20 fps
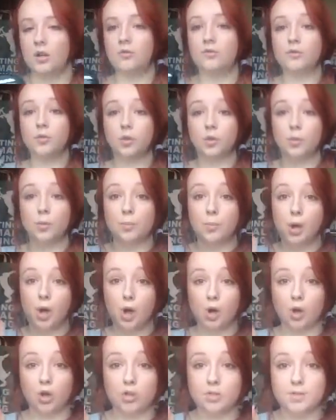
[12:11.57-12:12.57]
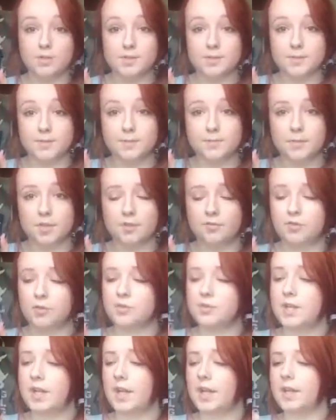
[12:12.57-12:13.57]
for the pots, if you
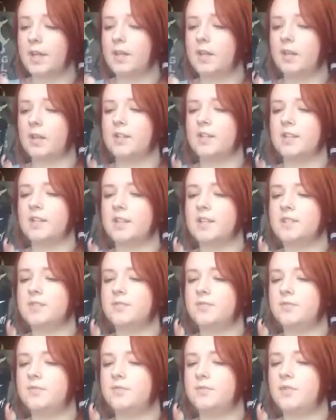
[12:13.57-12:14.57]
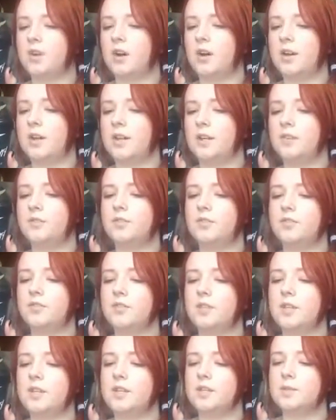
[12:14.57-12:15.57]
take, I think it's 5 of
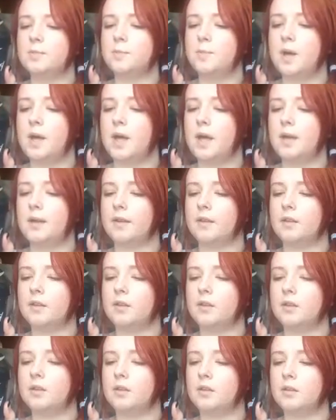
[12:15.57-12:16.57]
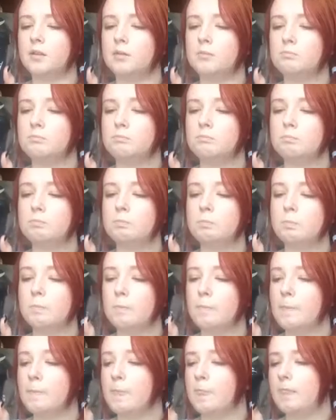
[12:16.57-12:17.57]
these back,
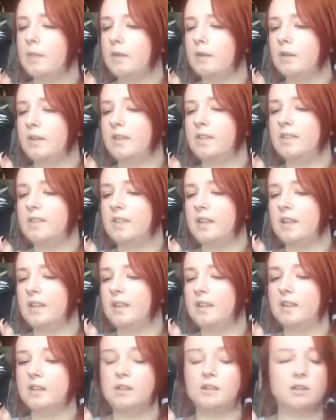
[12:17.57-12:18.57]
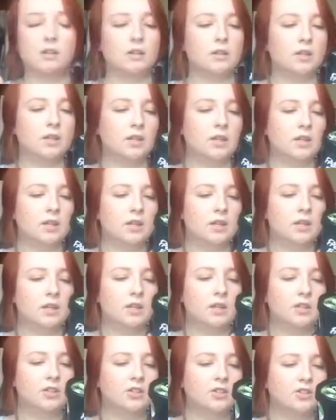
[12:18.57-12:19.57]
I think
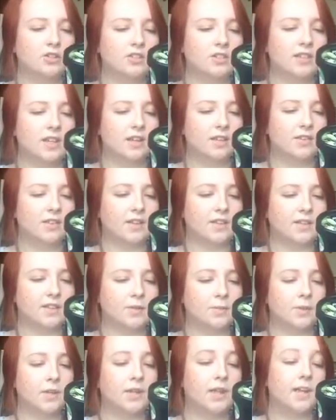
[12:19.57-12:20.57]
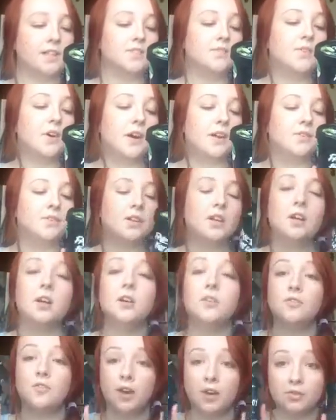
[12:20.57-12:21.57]
it should say on there somewhere, yes, 5
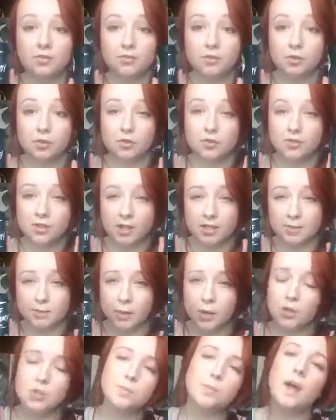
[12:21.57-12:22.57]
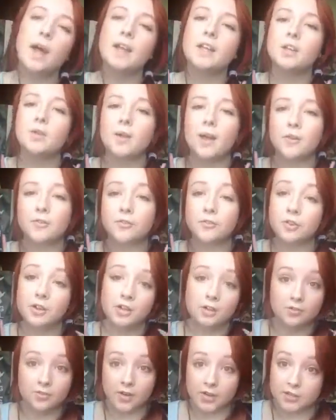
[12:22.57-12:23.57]
full-size pots back, you get a free
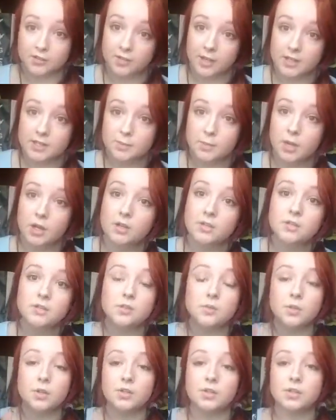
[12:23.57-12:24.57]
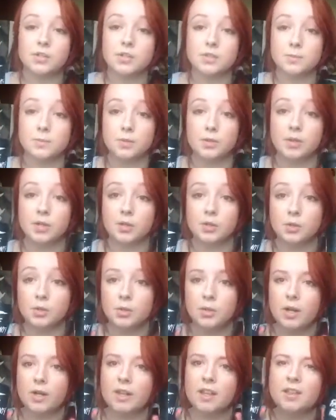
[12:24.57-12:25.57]
fresh face mask, which is pretty
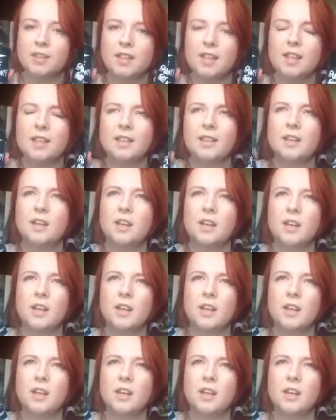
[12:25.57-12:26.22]
cool. And I think